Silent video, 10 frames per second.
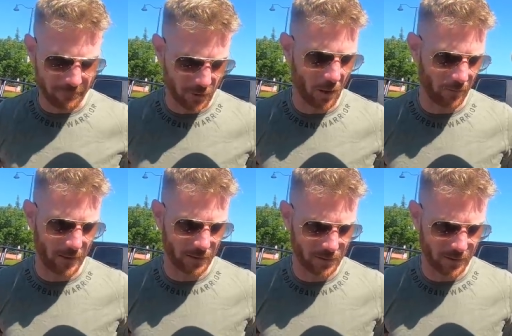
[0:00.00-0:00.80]
comfort on
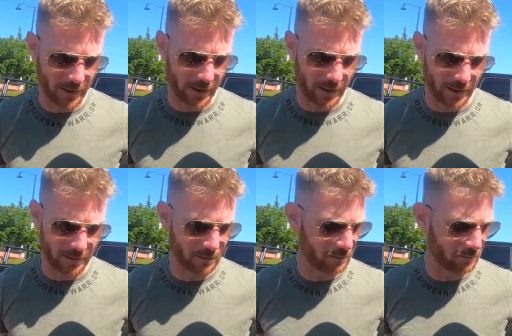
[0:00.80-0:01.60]
this
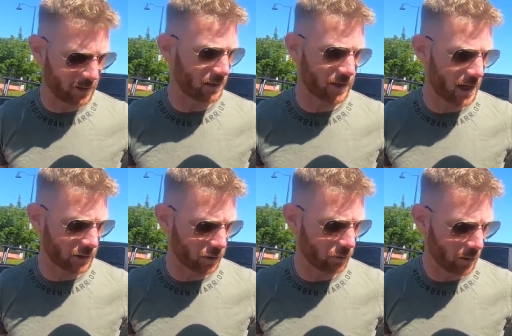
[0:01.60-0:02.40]
is
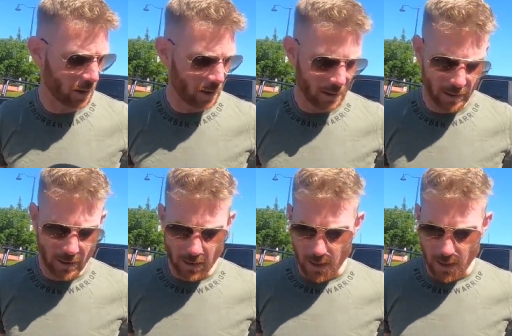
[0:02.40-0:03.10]
sensational. Out of 10?